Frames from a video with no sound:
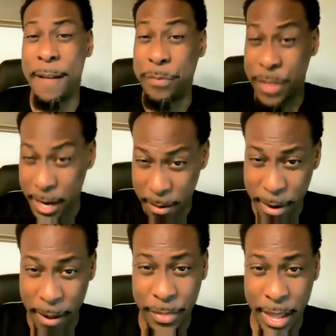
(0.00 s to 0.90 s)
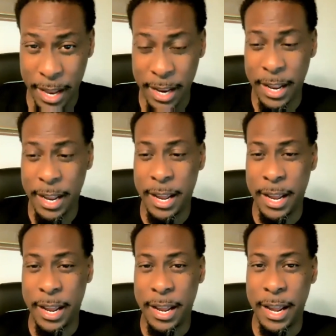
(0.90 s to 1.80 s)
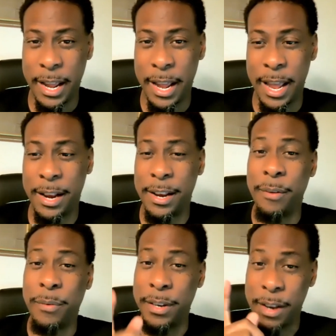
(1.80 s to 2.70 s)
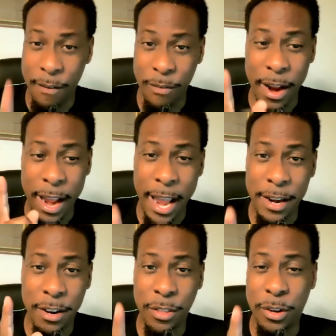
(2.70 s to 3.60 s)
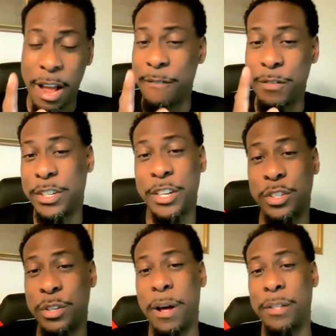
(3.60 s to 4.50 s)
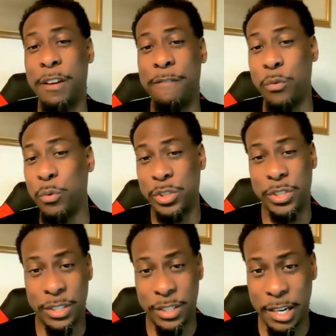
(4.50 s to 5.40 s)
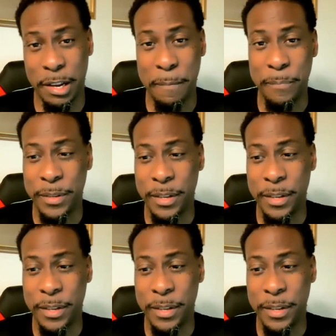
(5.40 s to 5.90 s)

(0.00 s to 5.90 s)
And think about that. Mm-hmm. And that we never had another conversation about that foolishness again.